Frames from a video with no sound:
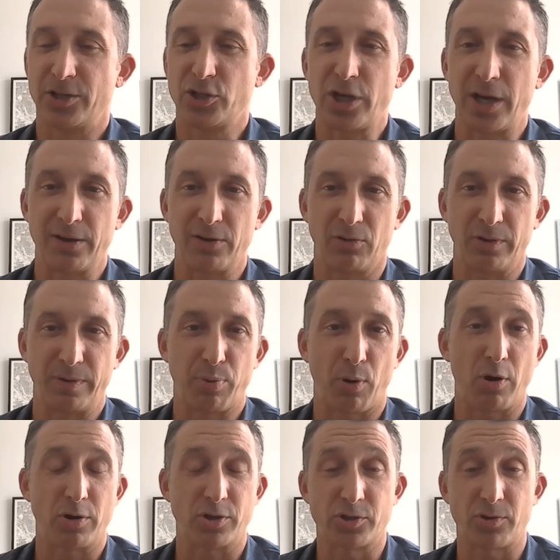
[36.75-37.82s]
channel and
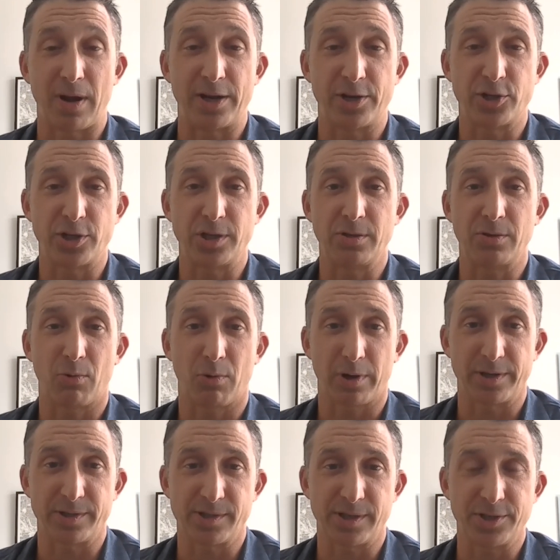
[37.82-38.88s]
partner strategy
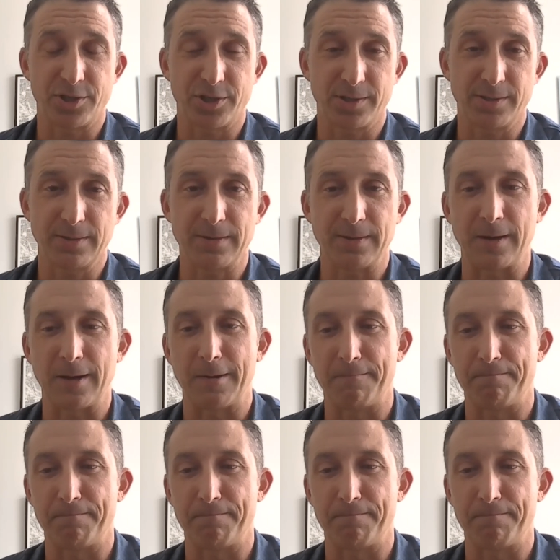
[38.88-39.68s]
organization.